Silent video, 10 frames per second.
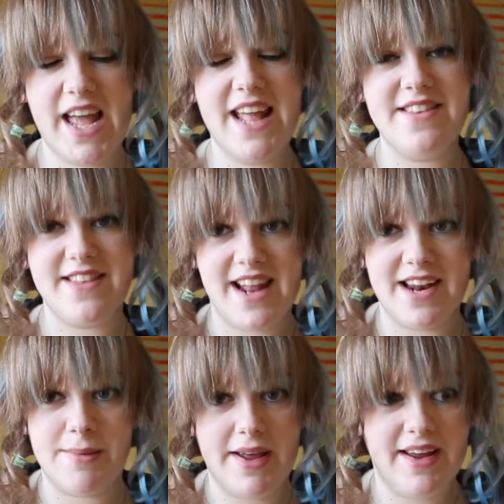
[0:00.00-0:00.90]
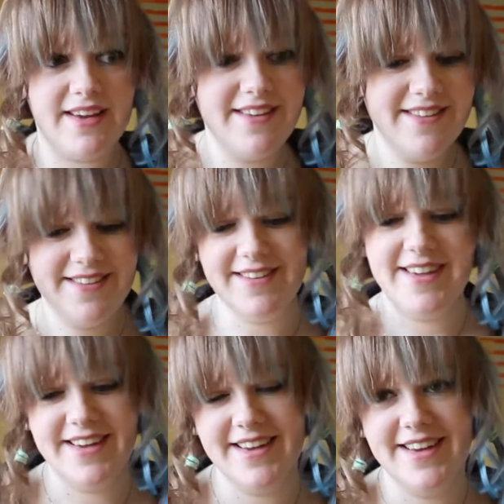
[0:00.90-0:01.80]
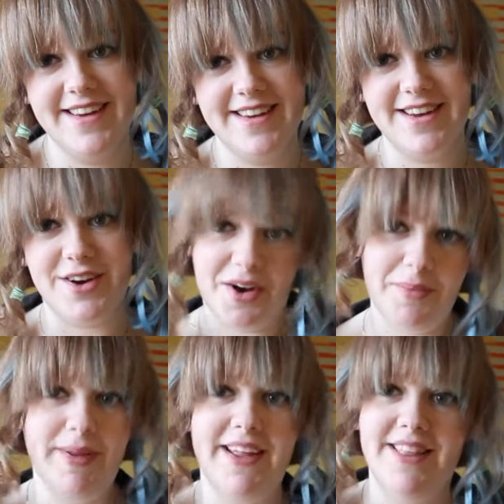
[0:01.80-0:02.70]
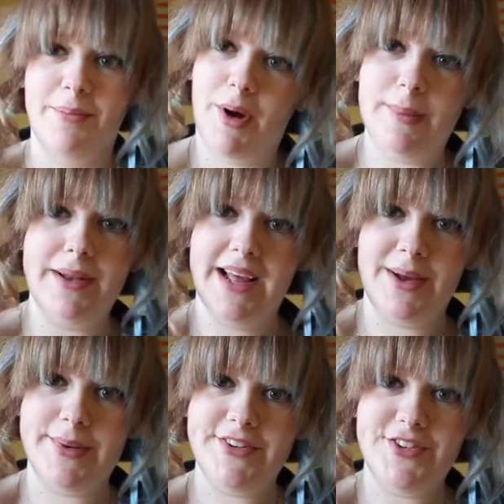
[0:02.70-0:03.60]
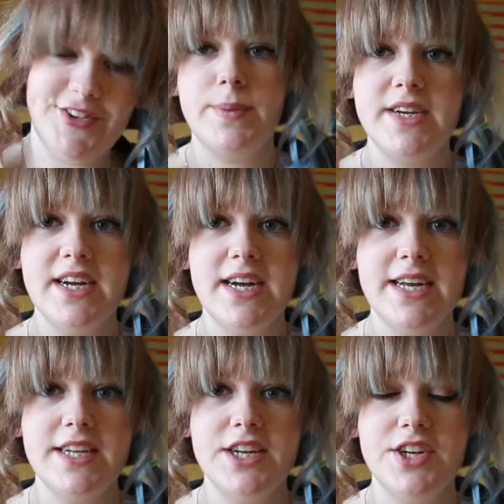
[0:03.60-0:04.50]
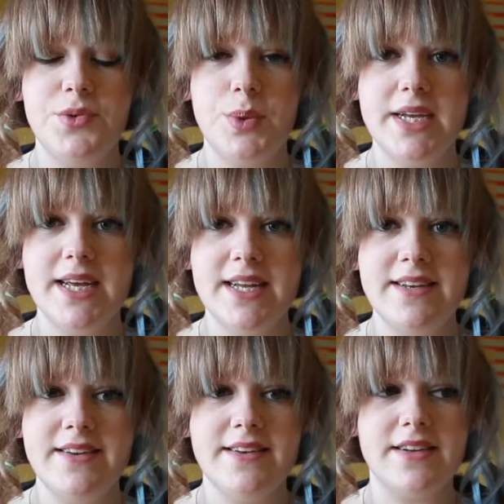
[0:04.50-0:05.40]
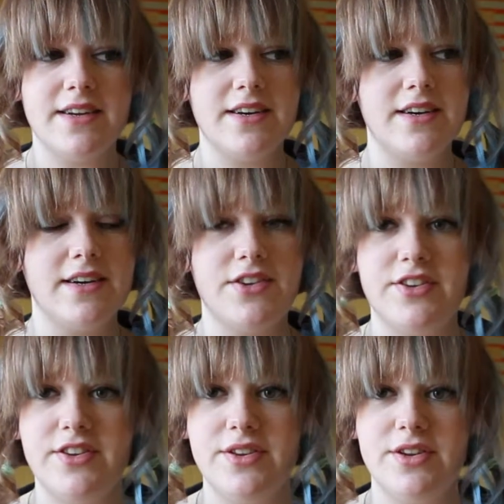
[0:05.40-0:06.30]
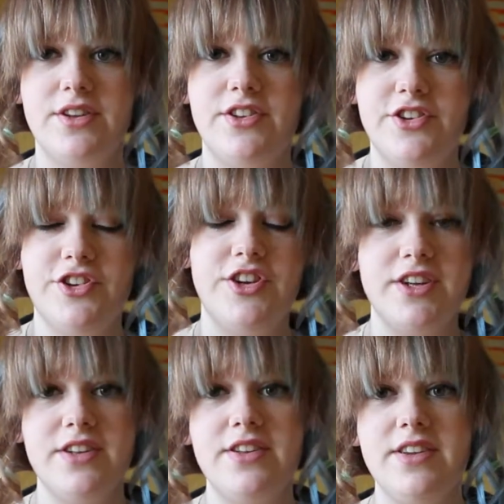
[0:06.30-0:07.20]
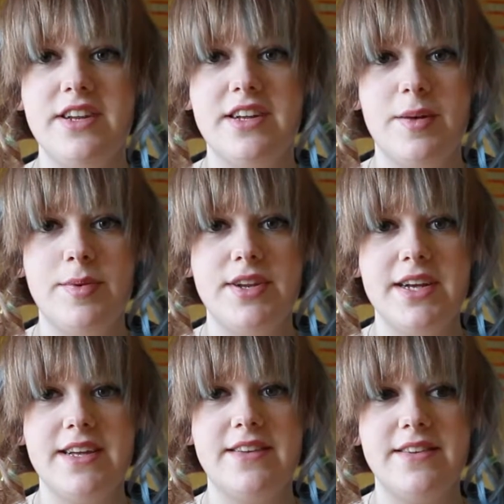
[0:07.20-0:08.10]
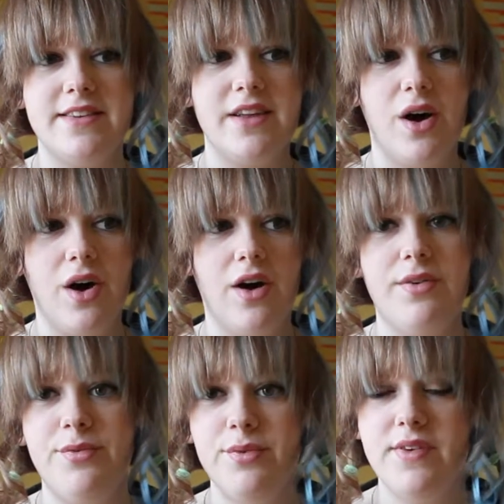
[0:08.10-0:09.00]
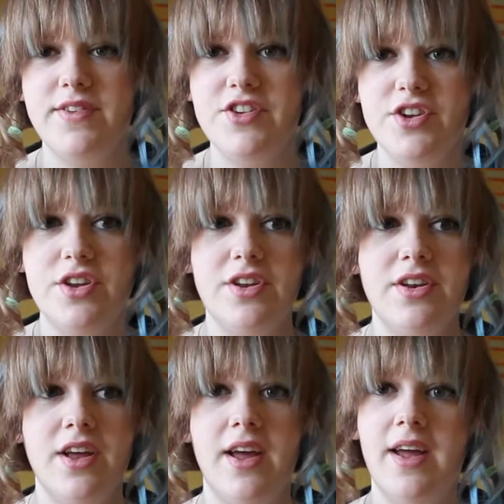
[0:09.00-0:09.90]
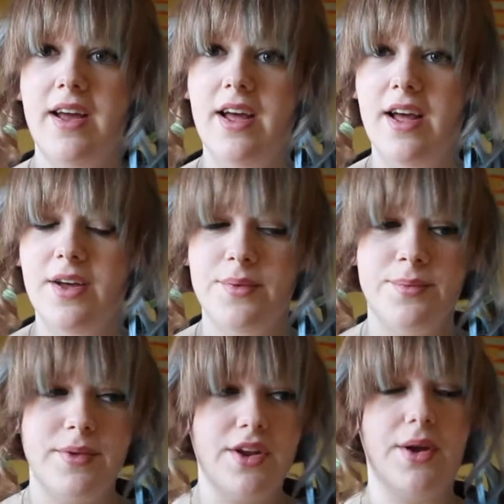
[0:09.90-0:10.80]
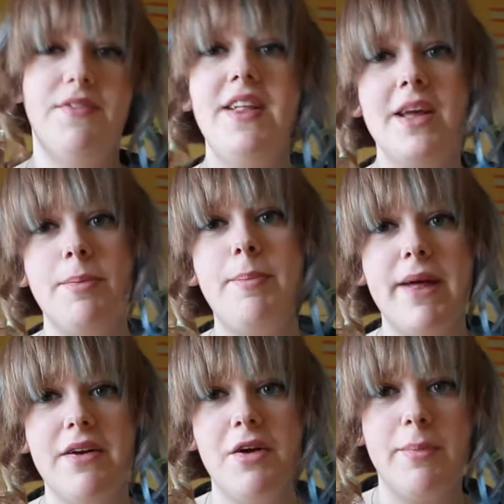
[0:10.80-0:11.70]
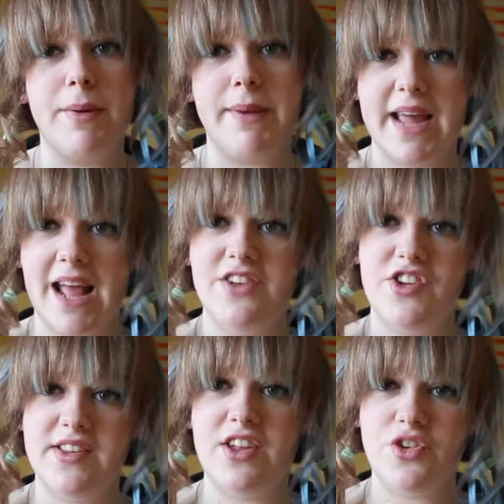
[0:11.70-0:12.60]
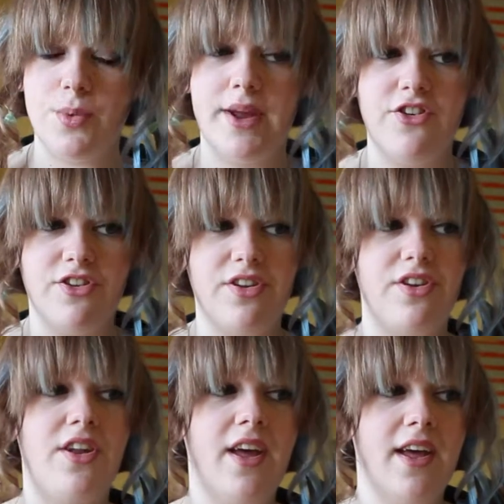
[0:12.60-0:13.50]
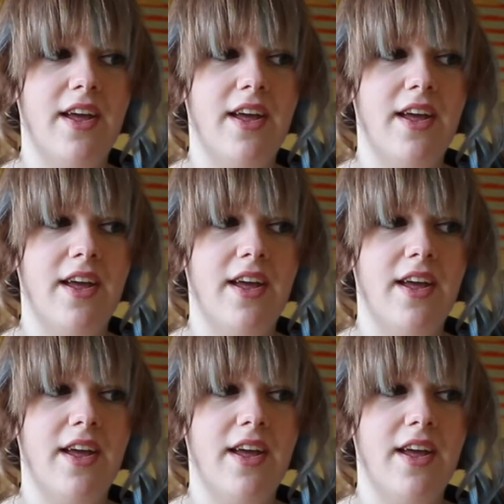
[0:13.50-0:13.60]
It's an anime, gotta be in the proper language. But yeah, I had a good weekend. Just sort of chilled, had a couple days off revision. You know, feeling a bit better about my kanji situation,